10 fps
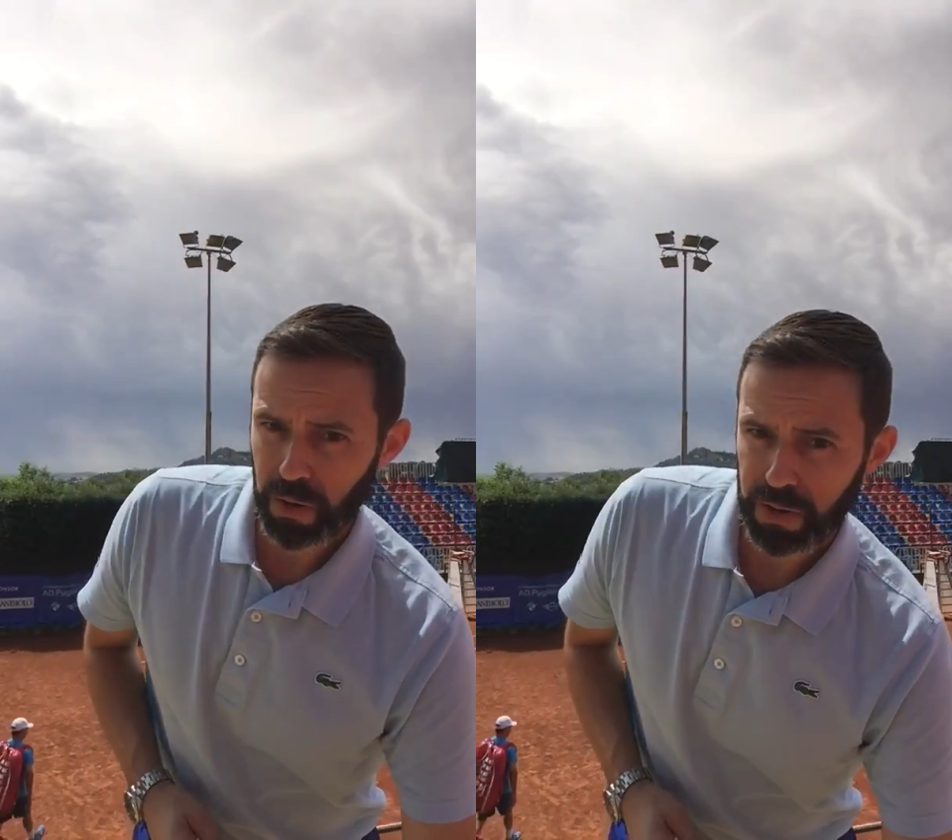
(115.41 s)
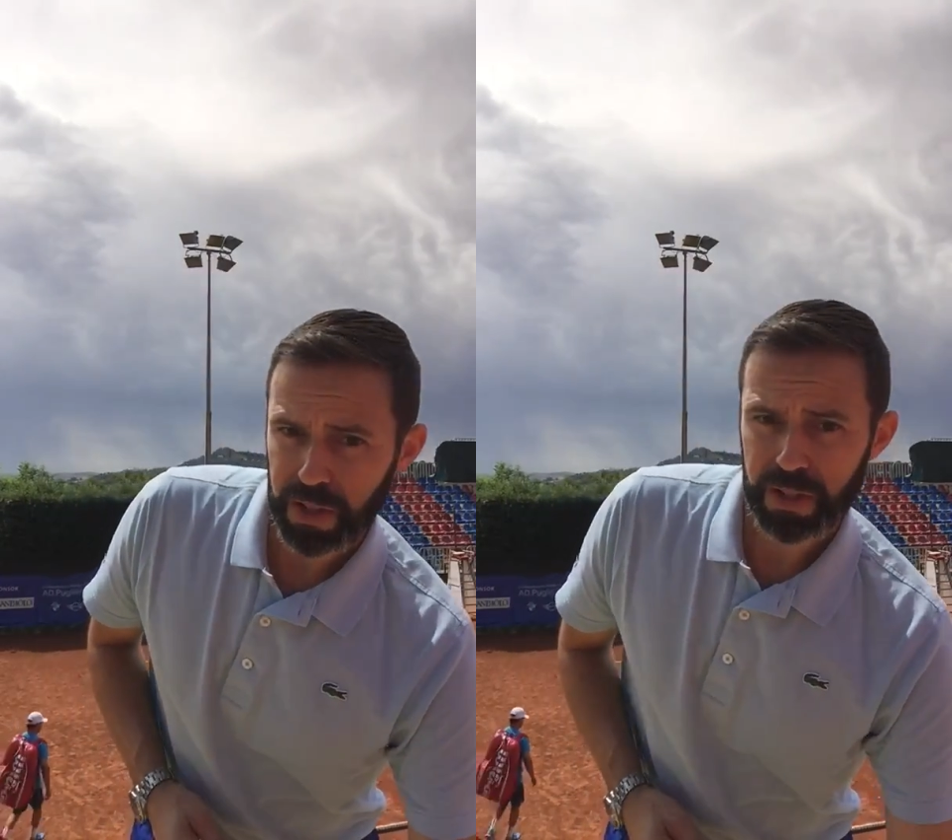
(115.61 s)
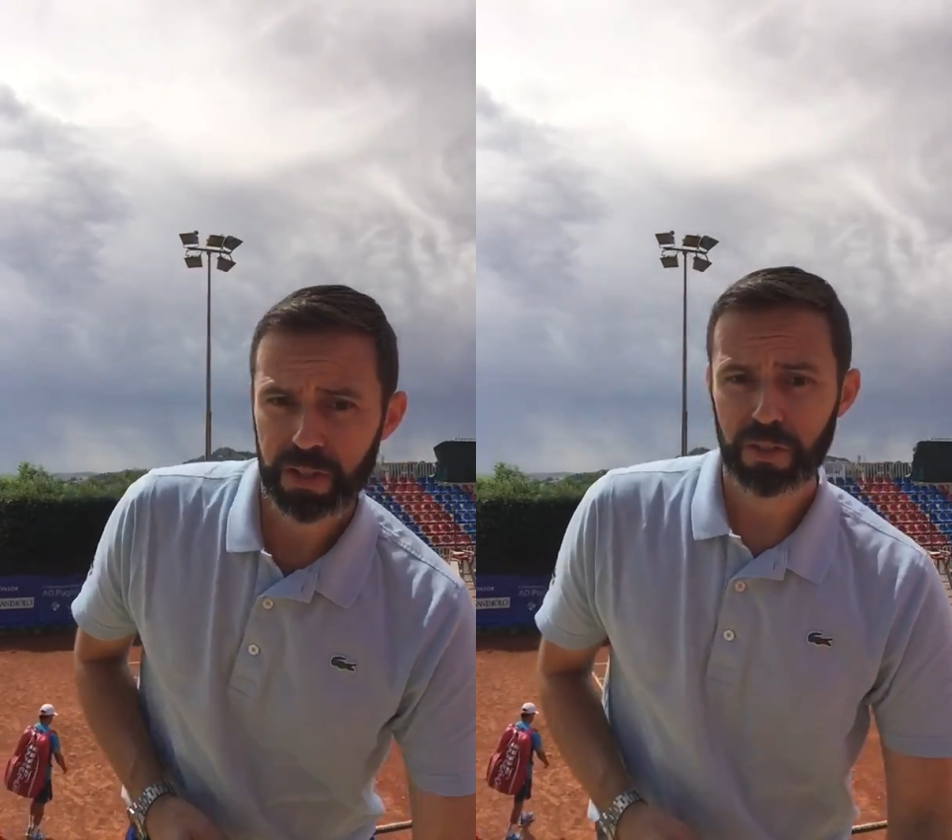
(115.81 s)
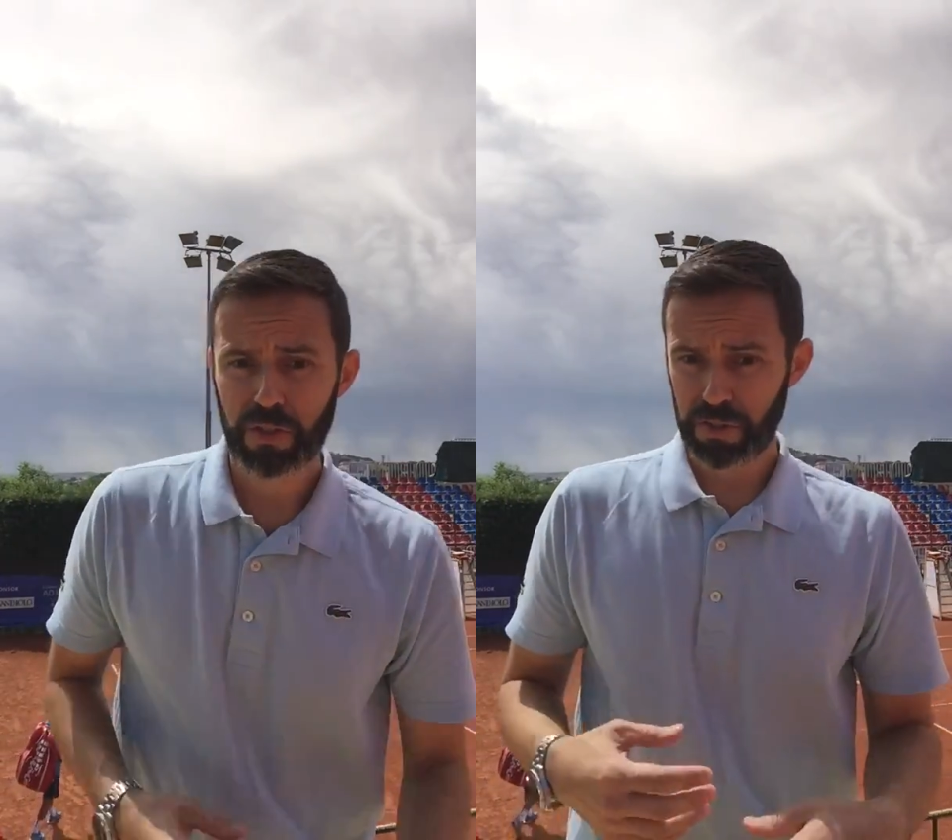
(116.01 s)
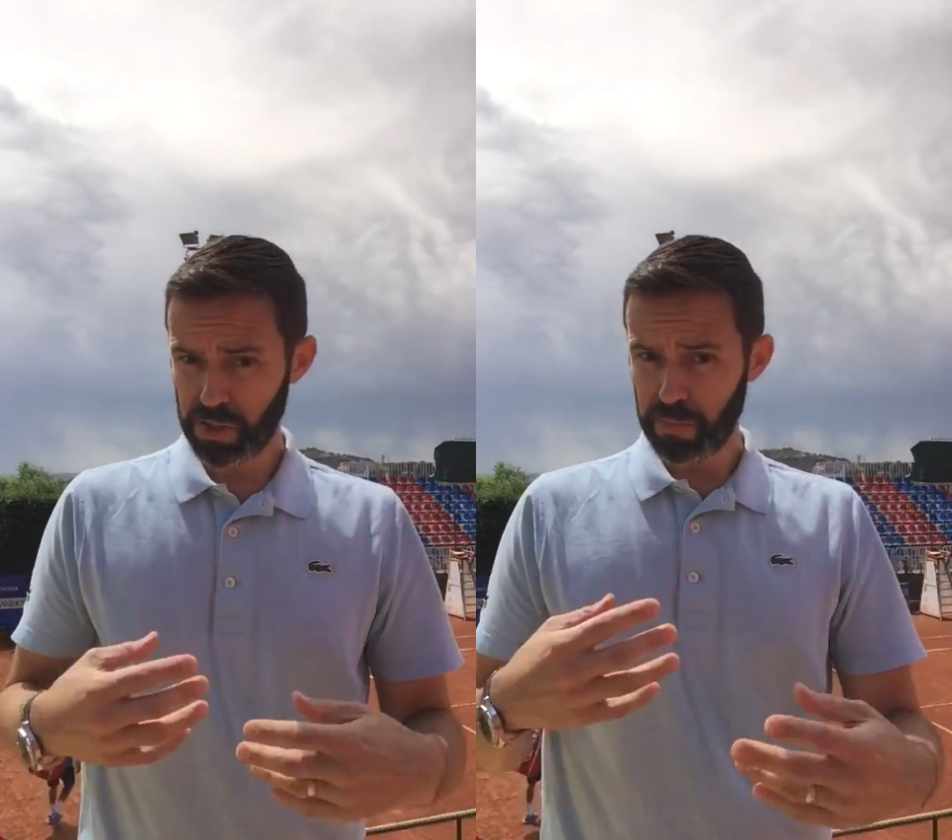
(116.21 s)
would
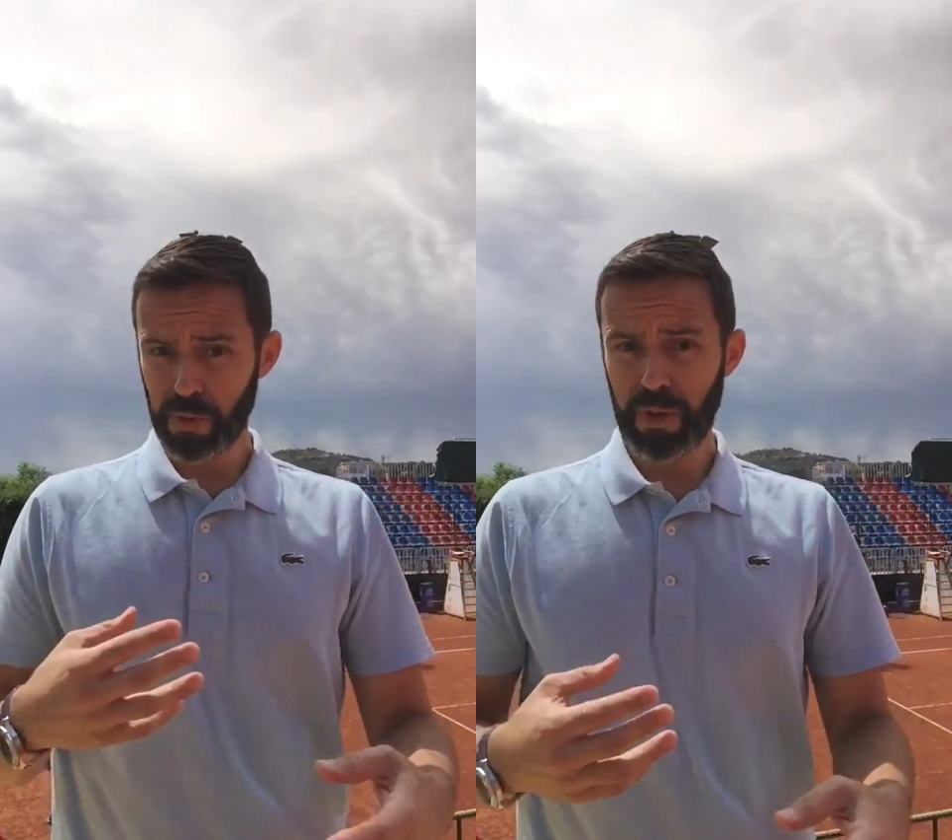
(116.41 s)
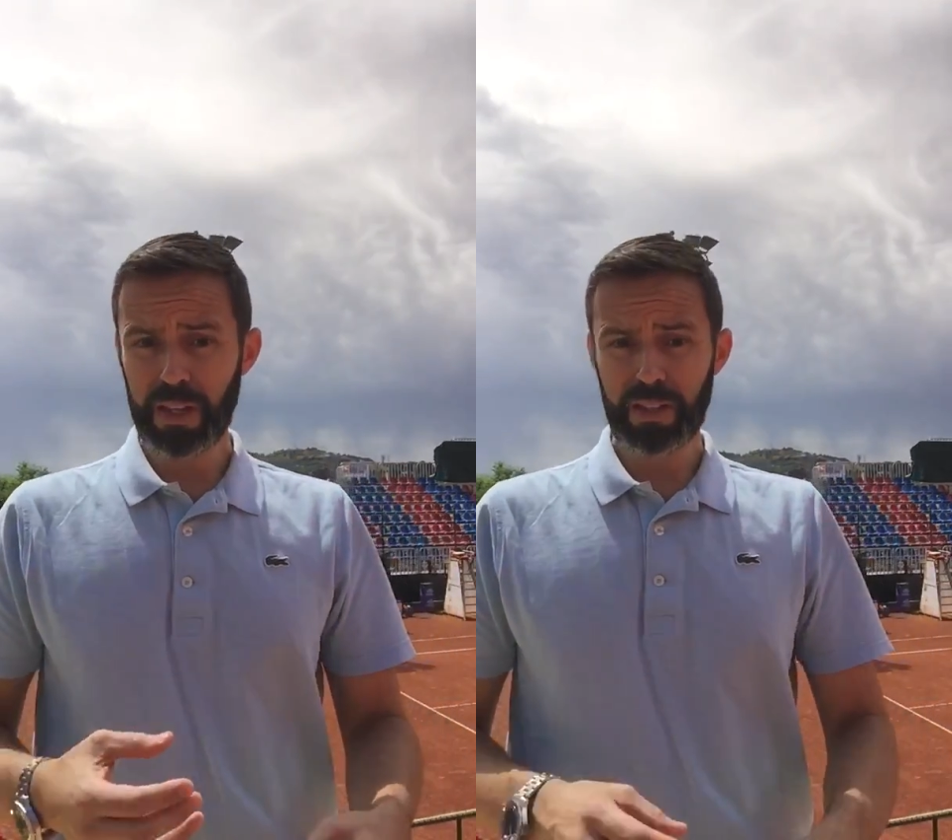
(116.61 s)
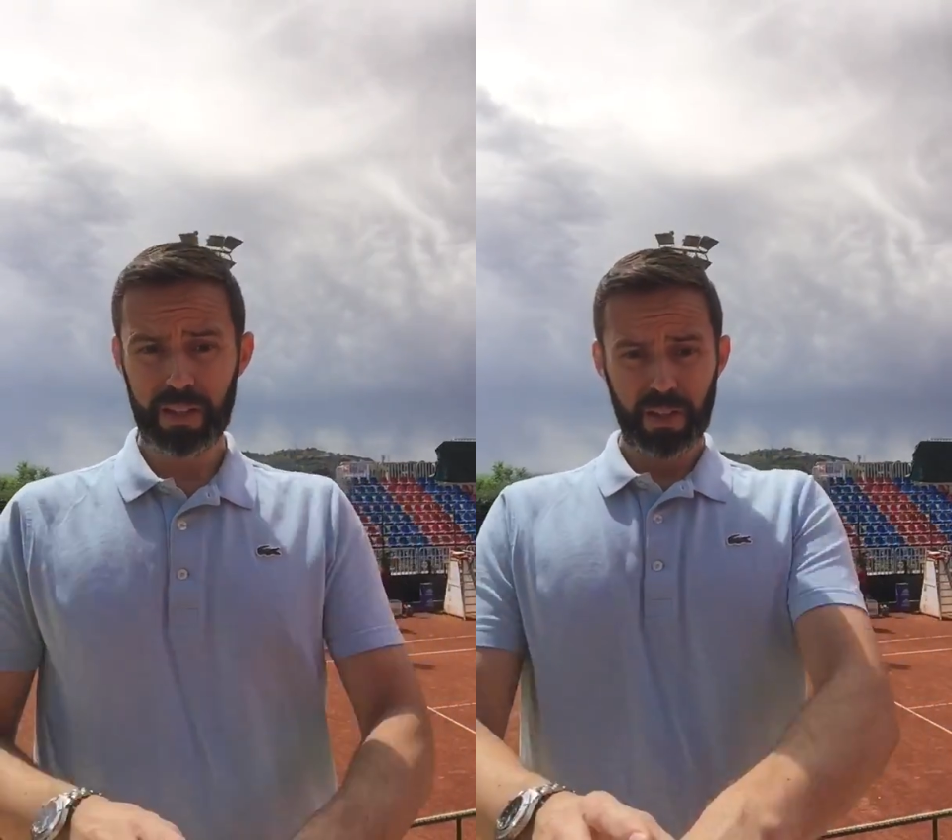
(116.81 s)
supplement: